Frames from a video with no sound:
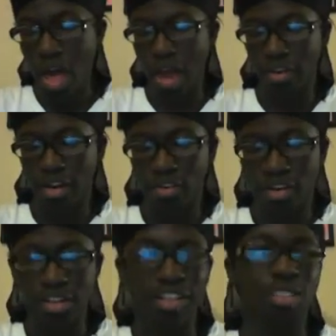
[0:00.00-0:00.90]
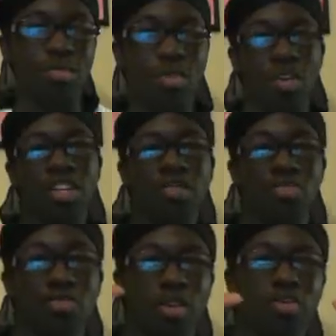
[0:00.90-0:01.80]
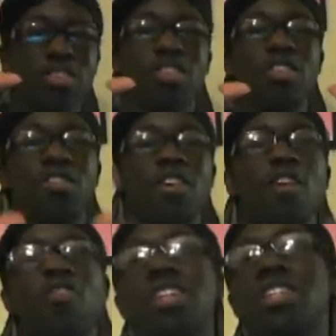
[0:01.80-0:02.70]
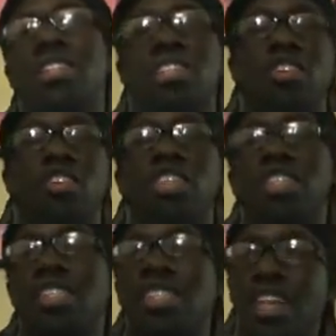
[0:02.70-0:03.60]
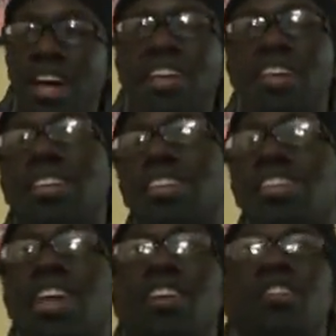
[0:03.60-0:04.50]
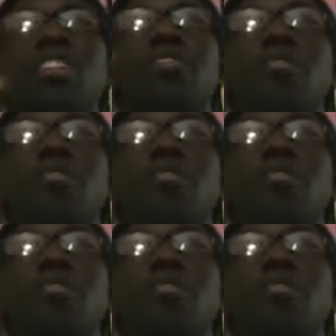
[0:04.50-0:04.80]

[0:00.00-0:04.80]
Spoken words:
And, Cookie is recording his performance on her phone, and just, she's excited because it's like, they're